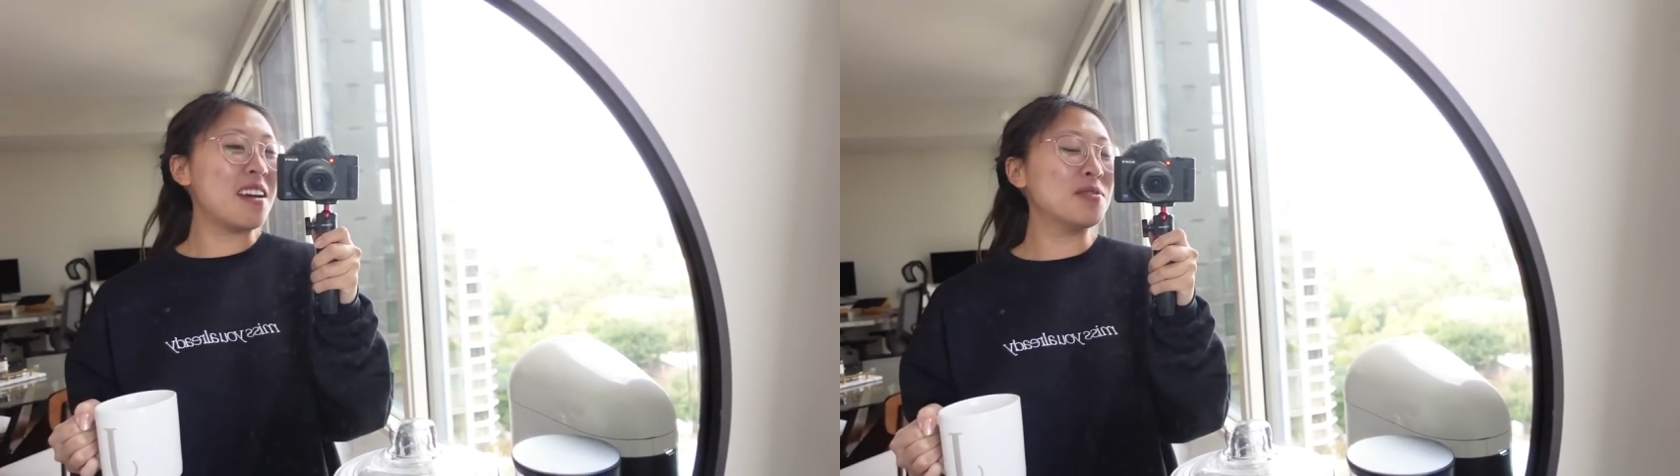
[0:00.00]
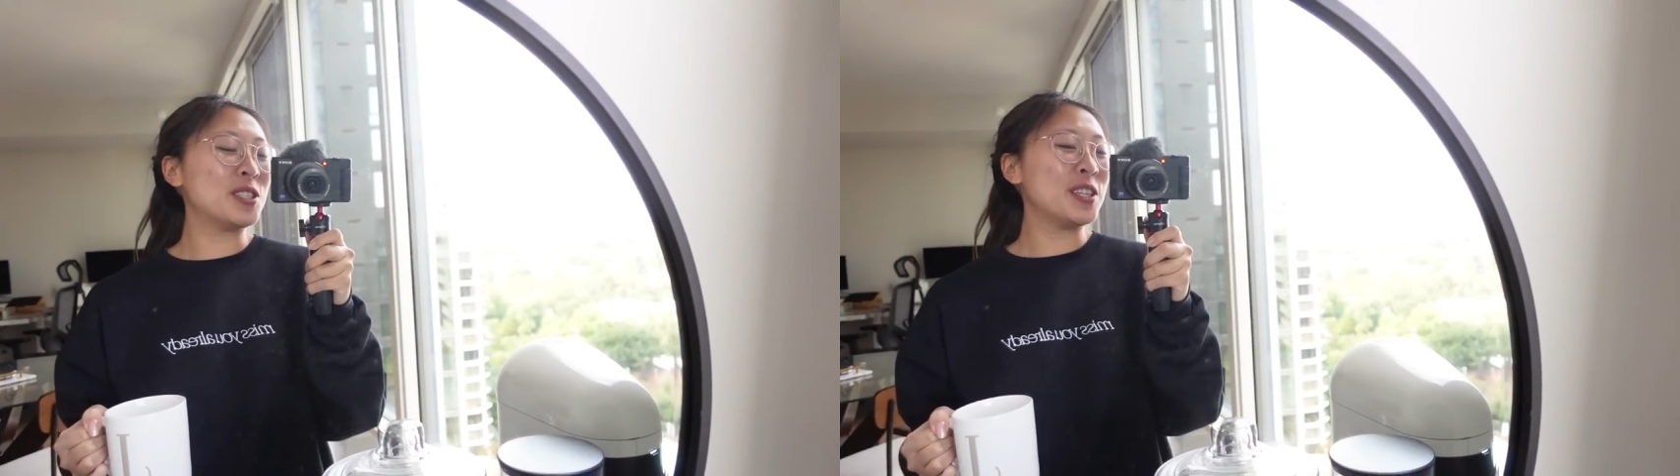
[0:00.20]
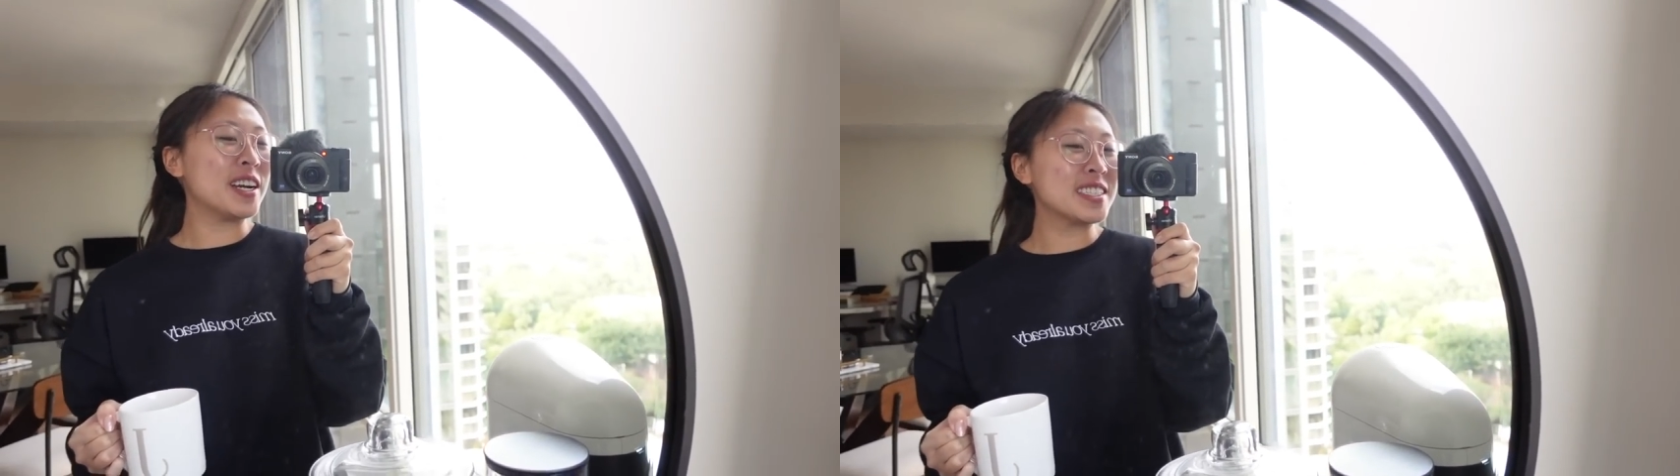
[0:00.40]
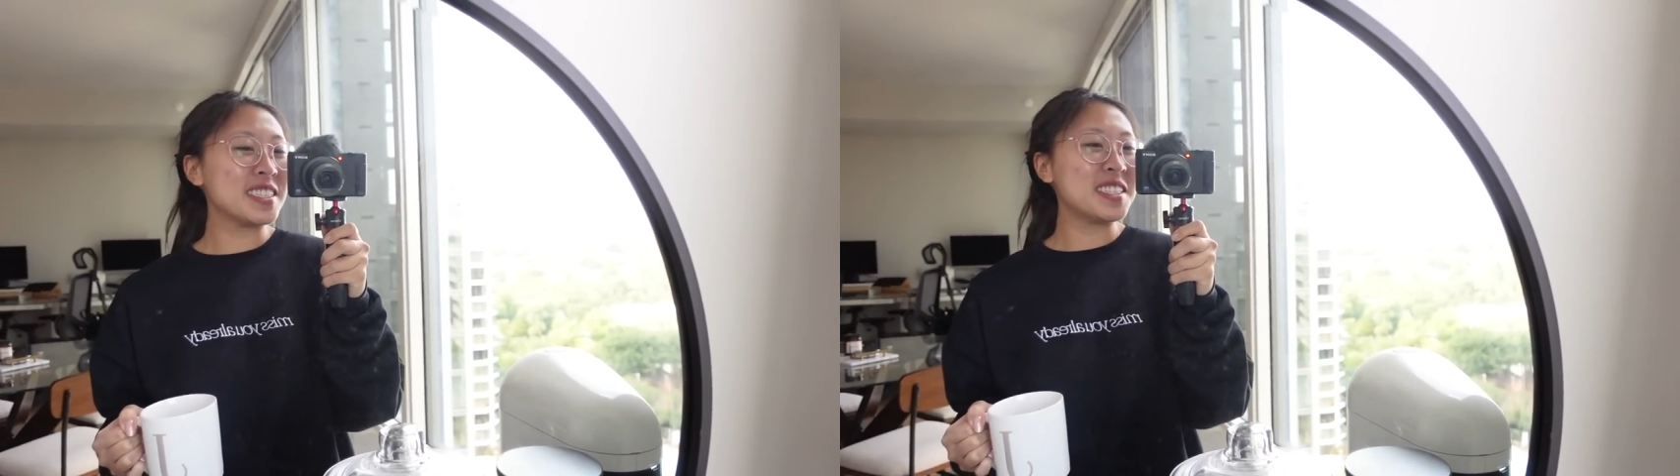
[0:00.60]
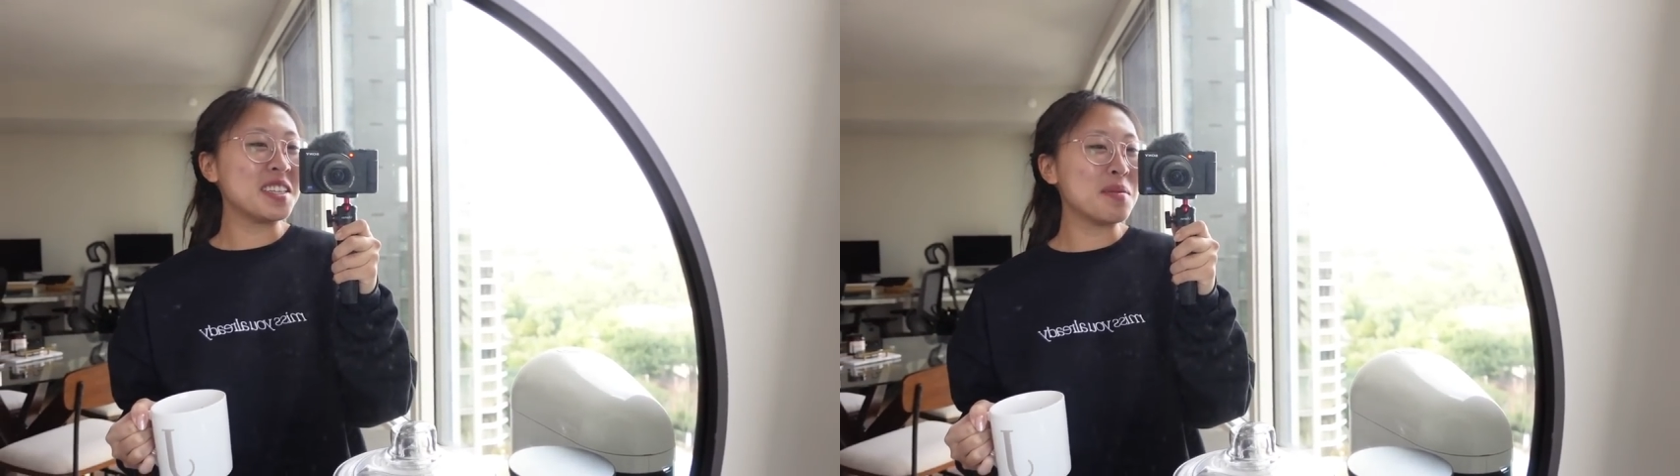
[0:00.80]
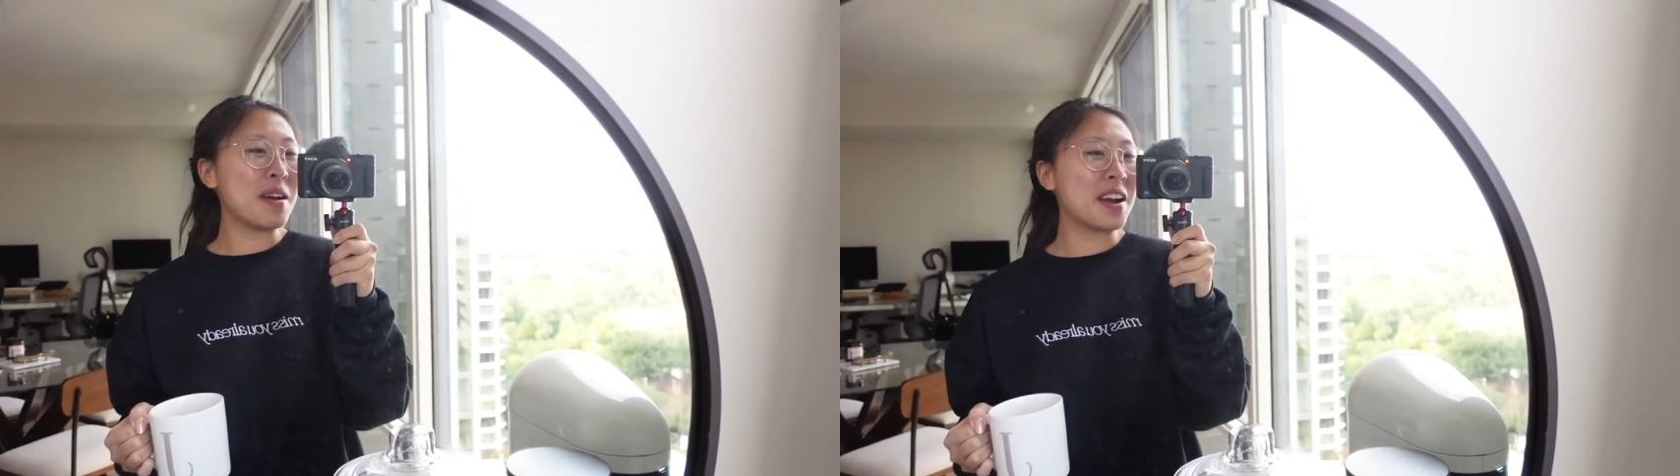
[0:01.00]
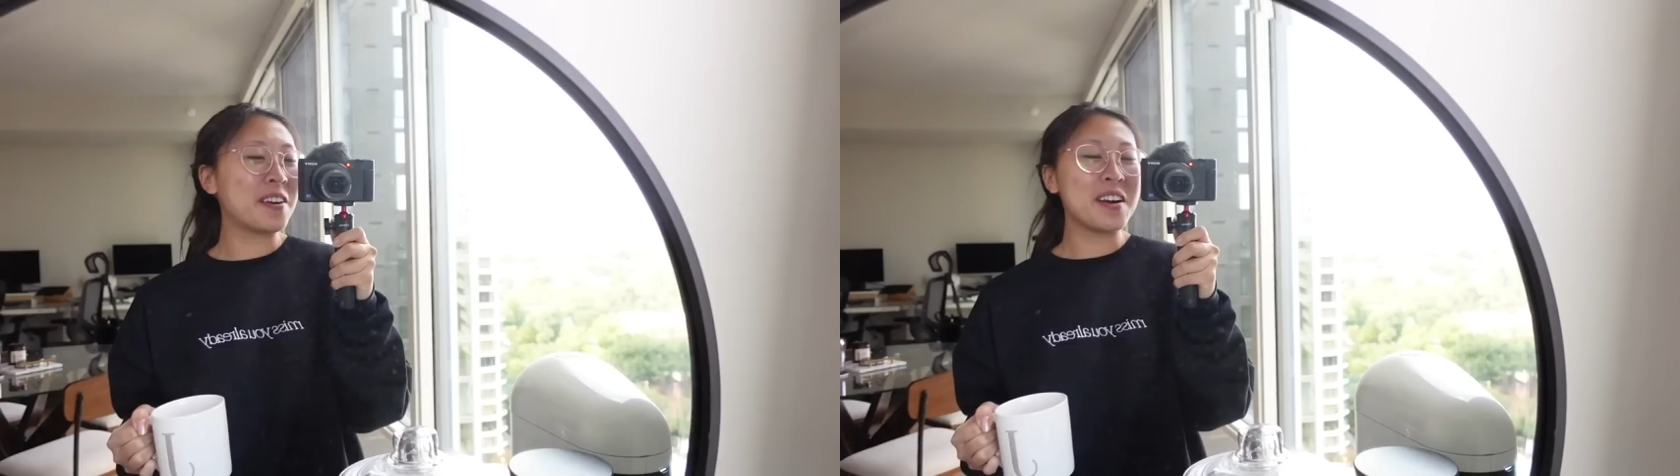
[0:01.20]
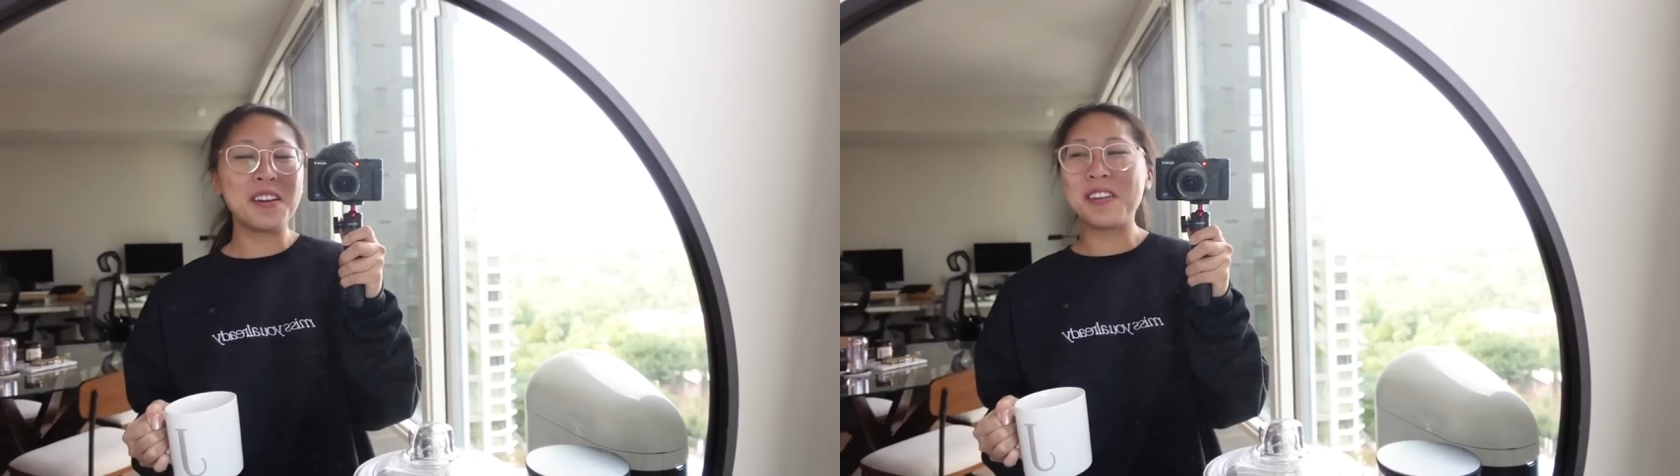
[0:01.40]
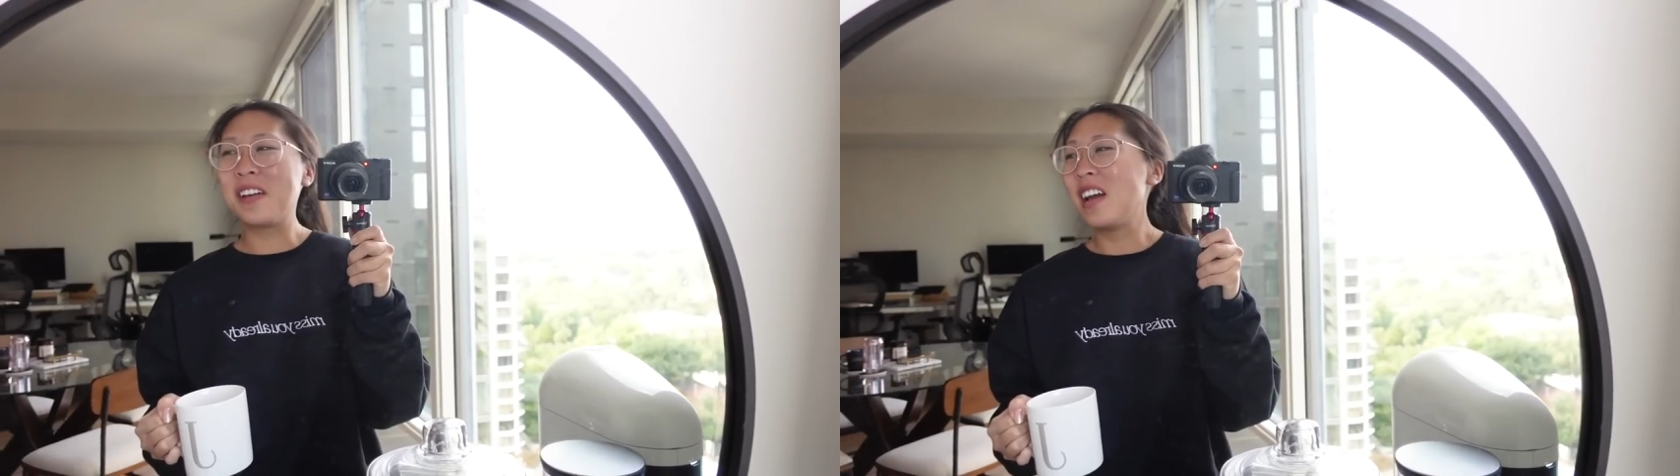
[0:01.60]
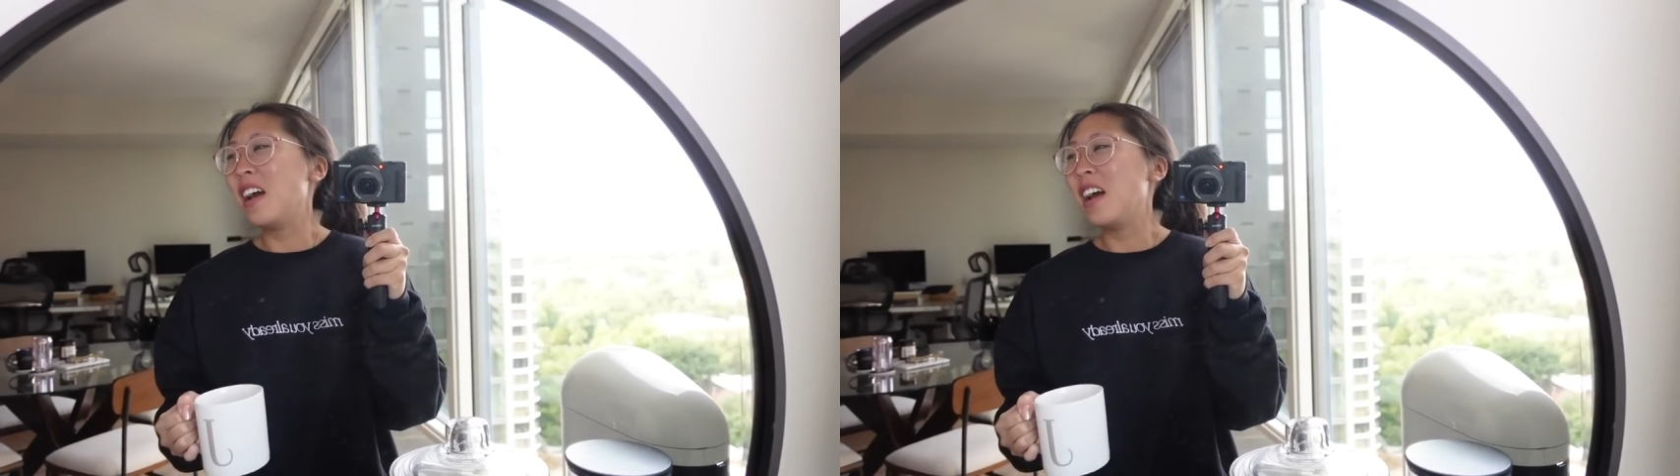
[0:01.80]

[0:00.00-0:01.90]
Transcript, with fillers: I'm sure you guys can see in the background,